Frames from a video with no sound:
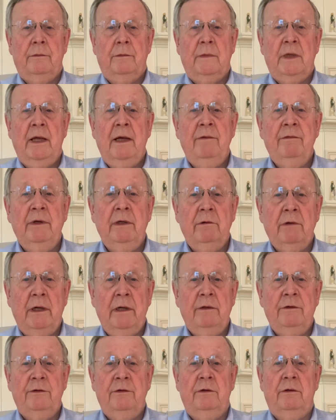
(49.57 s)
having
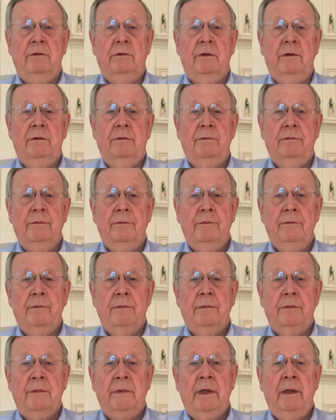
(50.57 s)
grandchildren.
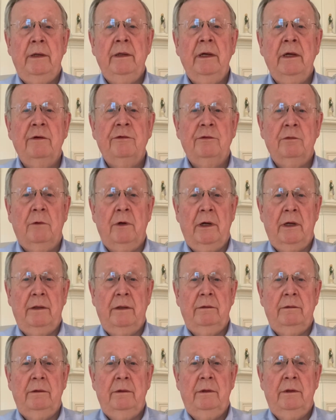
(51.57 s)
And guess what?
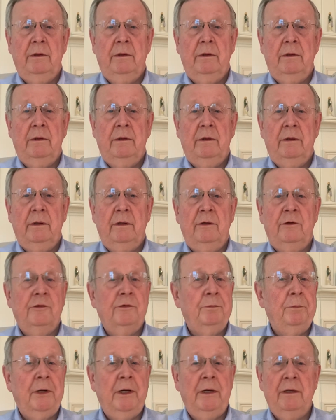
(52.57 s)
In
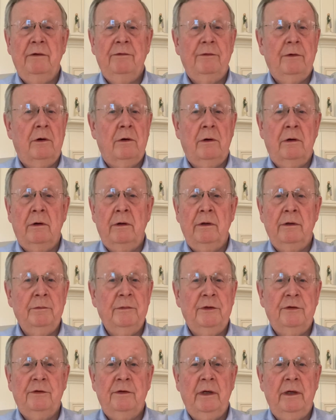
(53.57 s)
spite of all the
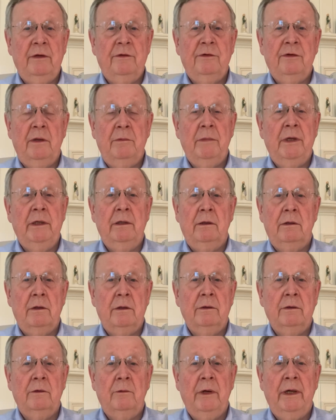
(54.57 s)
mistakes I made
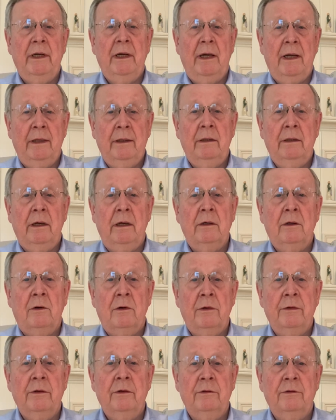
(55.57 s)
along the way, I got
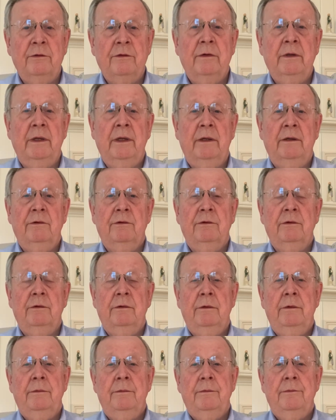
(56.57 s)
all those things.
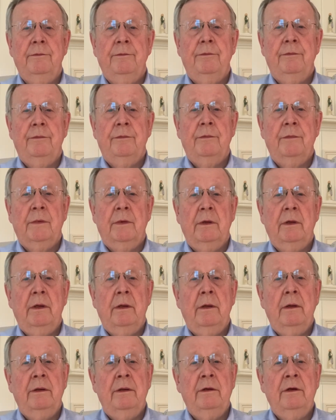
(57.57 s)

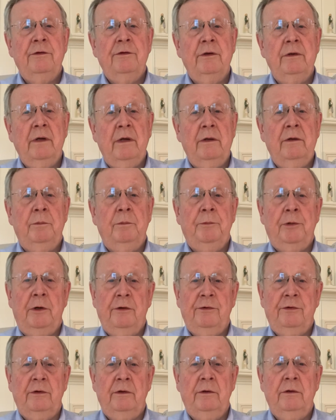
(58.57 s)
There's another
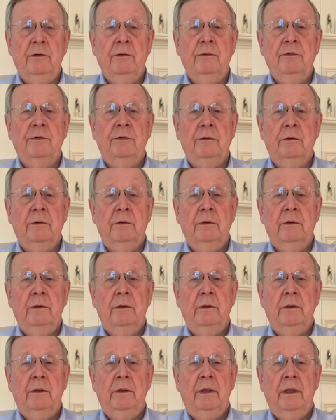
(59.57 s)
person whose
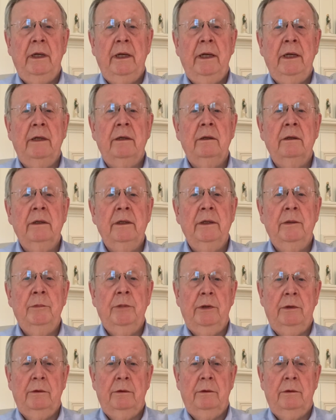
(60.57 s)
Aunt
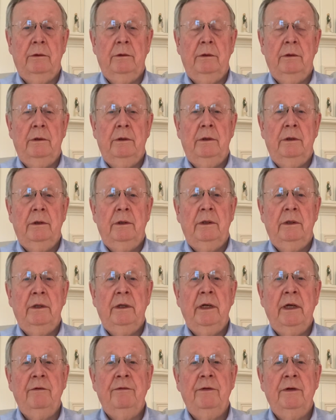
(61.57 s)
Lib
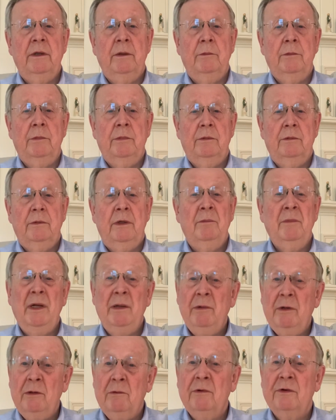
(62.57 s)
gave him, and
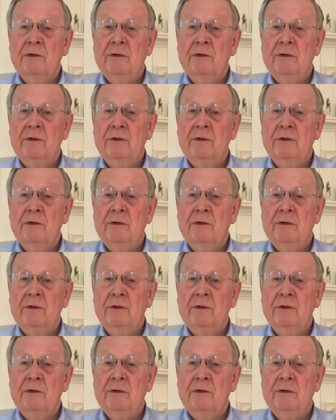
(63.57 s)
maybe it was